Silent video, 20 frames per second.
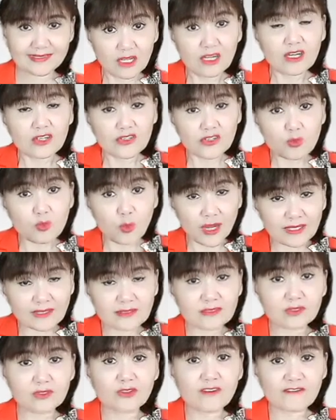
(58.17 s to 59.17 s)
You want
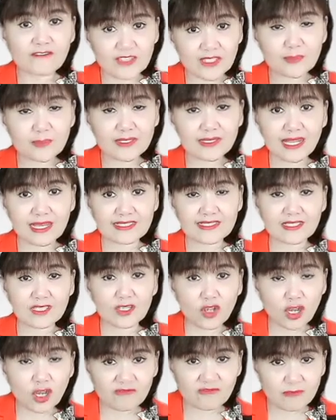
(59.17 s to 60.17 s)
to verbalize the
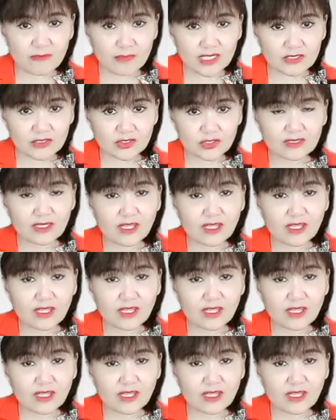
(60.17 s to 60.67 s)
confirmation.